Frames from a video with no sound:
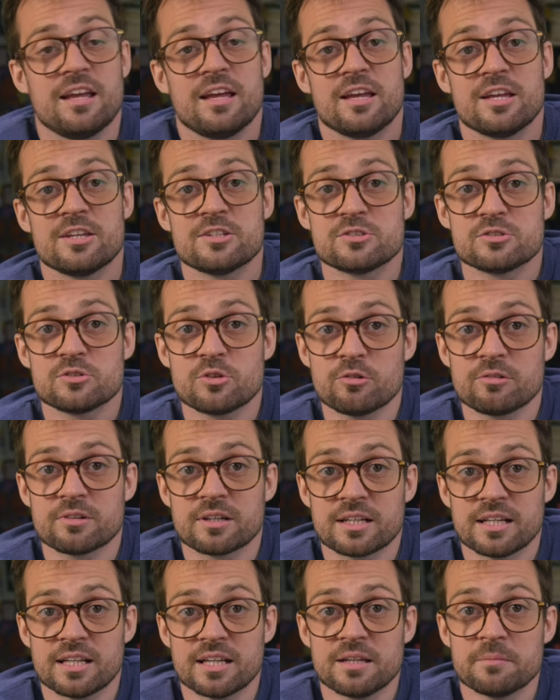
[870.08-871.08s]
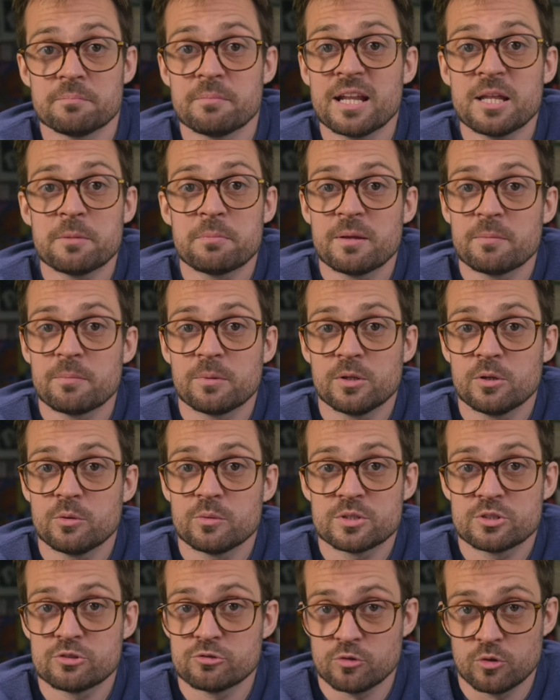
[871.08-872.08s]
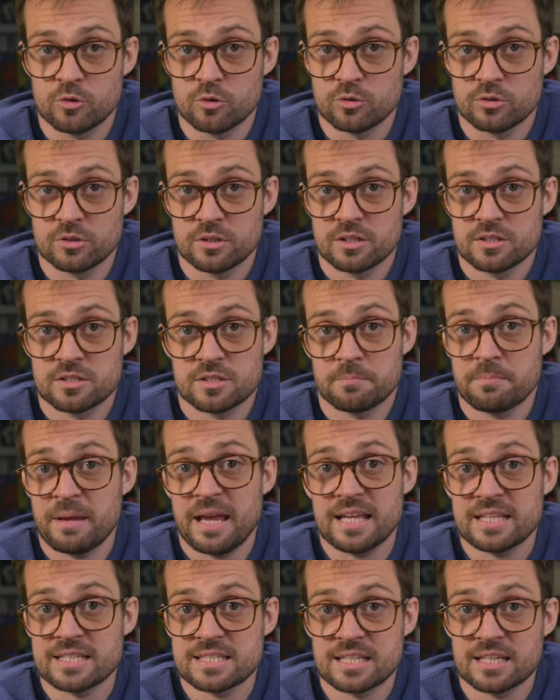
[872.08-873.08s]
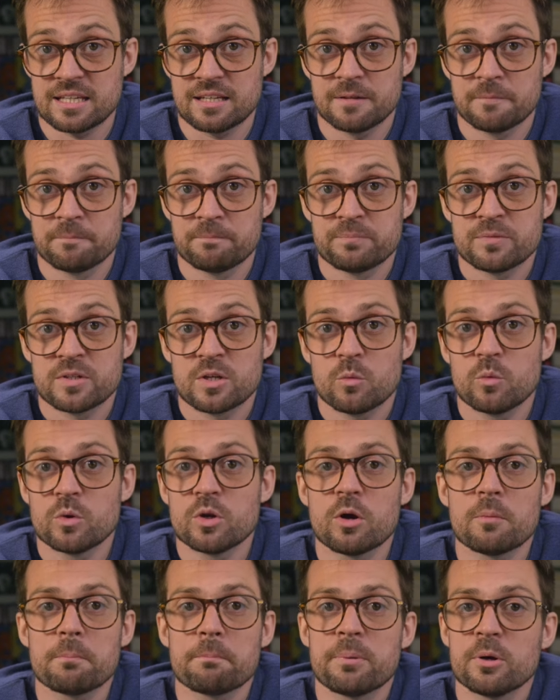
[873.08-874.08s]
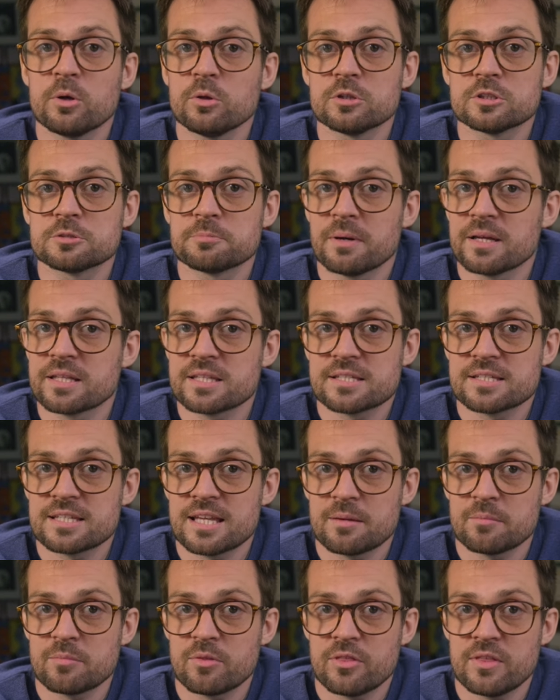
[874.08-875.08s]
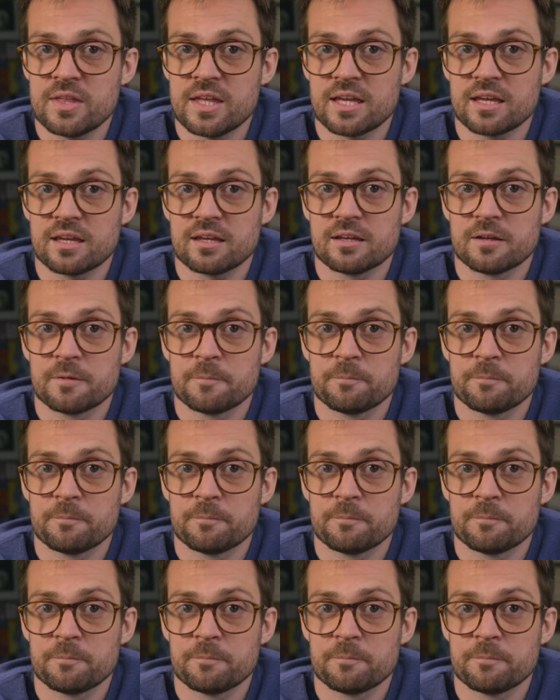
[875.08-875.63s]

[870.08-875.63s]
Historically, many people who were drawn to painting were not pulled by the same thing.